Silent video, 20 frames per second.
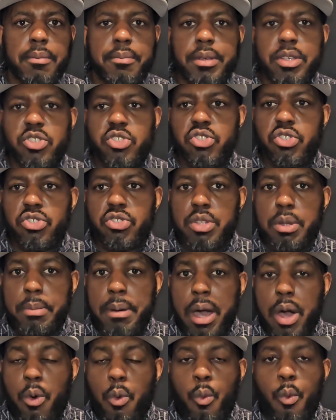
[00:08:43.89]
It's just
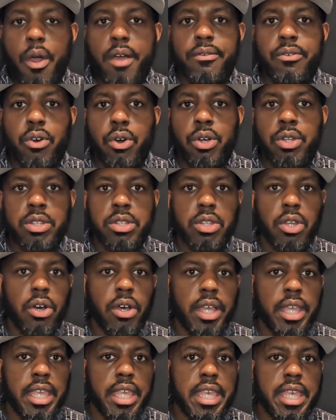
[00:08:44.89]
about whether or
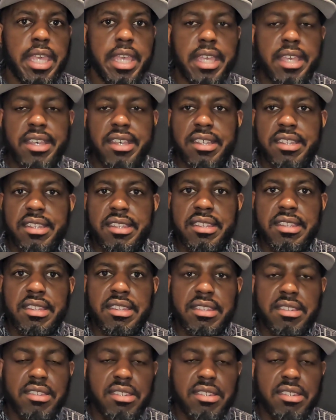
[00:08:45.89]
not he can,